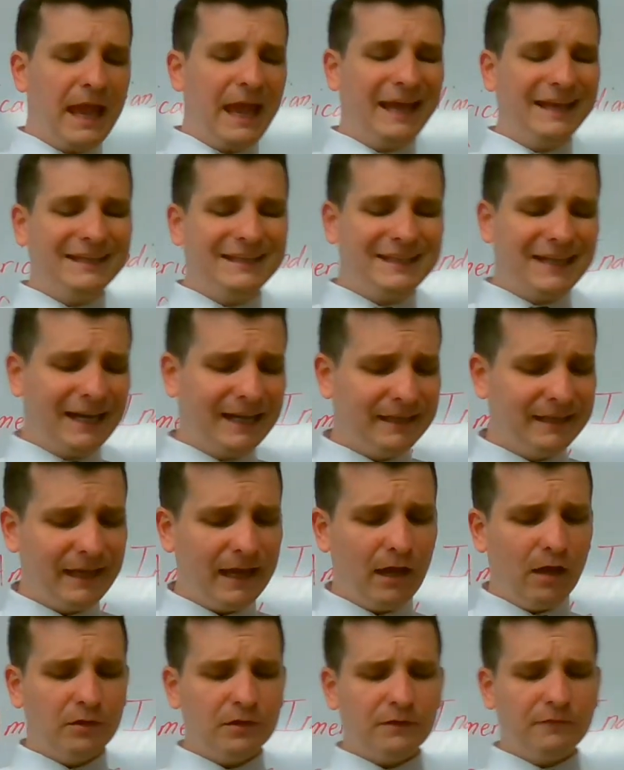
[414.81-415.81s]
had died
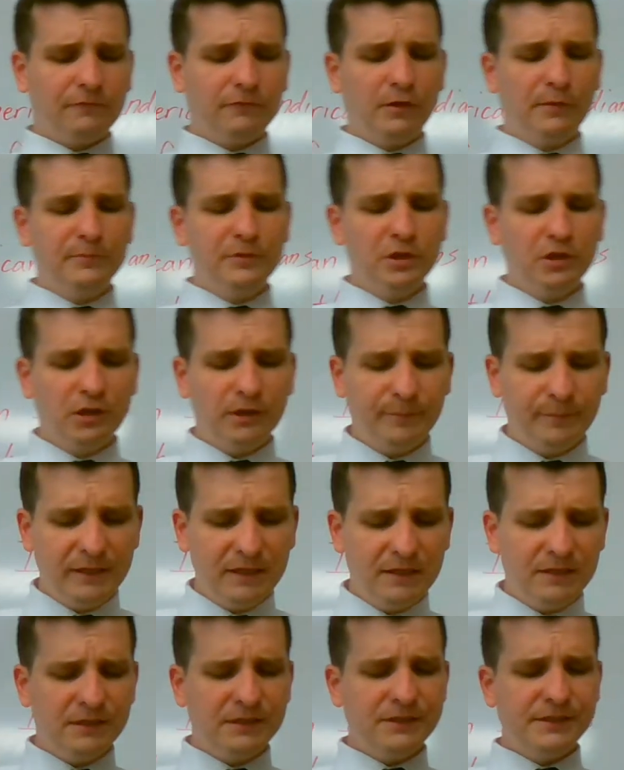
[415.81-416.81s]
out from
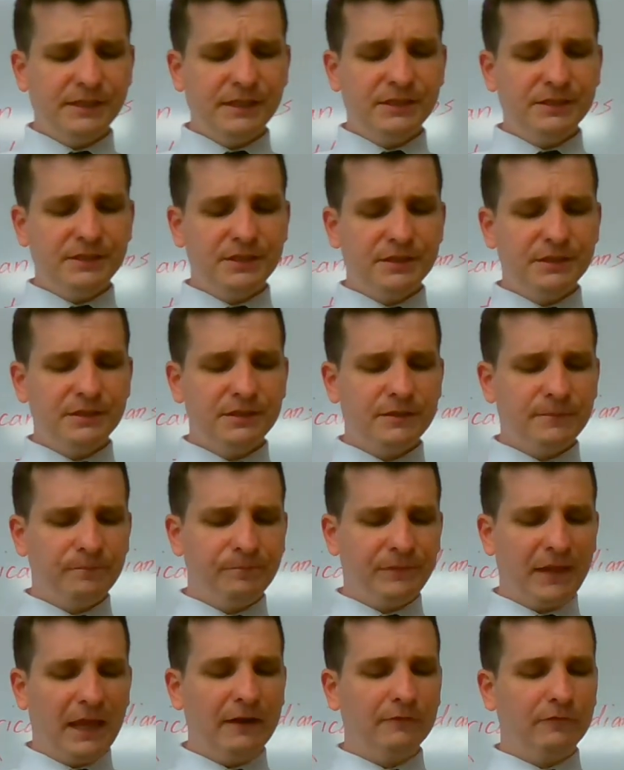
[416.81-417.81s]
European diseases
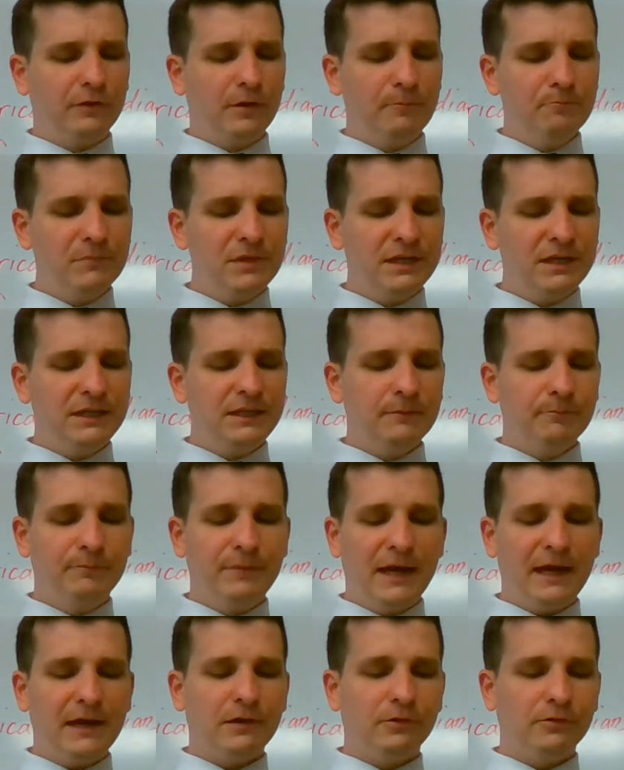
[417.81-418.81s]
and from many
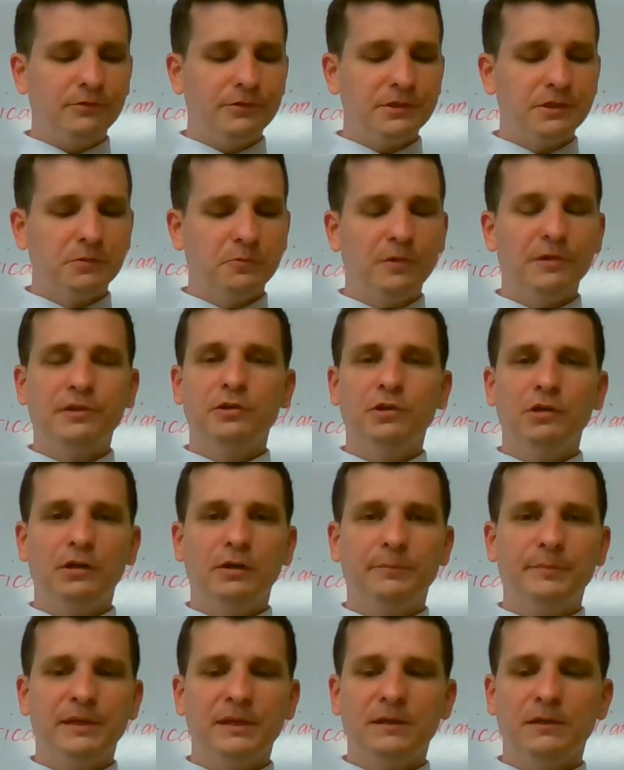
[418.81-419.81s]
battles with
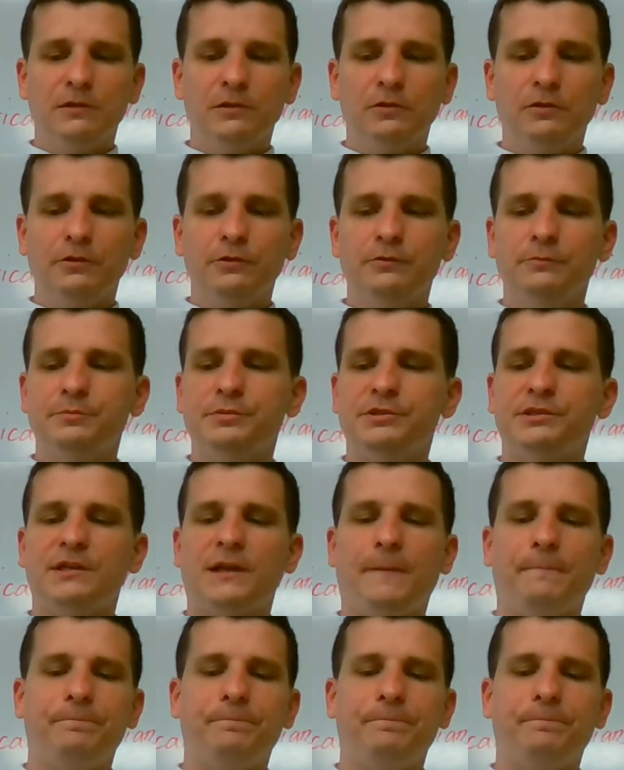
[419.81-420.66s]
European groups.